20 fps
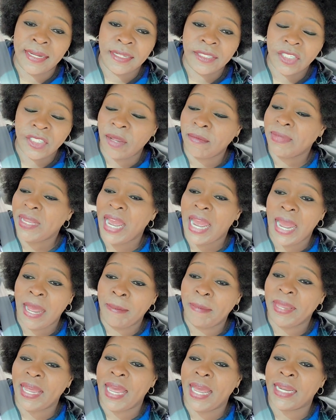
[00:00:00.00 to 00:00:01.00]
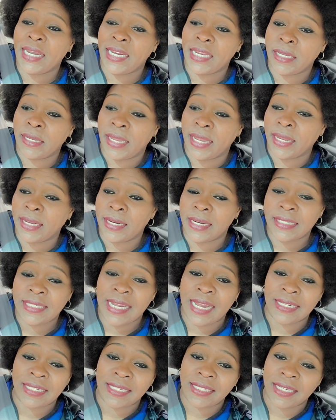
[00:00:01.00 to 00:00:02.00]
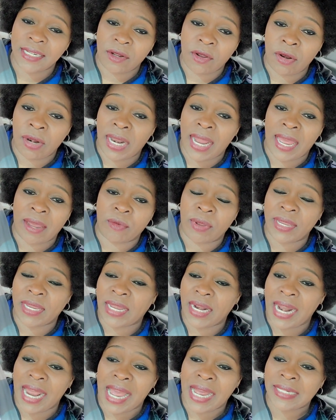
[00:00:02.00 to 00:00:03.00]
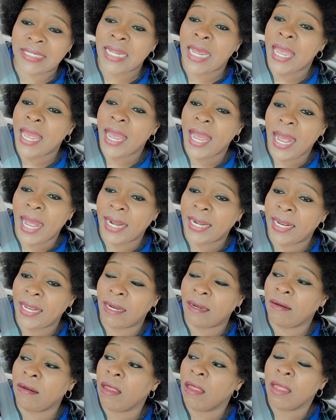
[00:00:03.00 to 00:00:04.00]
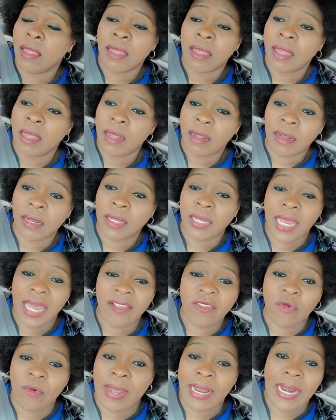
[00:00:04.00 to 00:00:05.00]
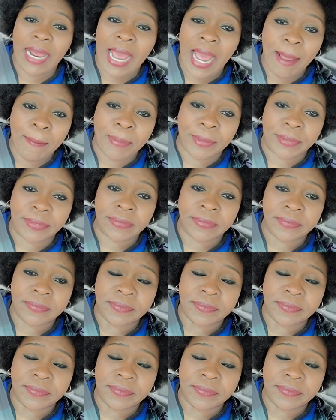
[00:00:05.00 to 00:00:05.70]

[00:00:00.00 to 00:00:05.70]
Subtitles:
Sometimes I'll be at the English as a second language class, and then guess what happened?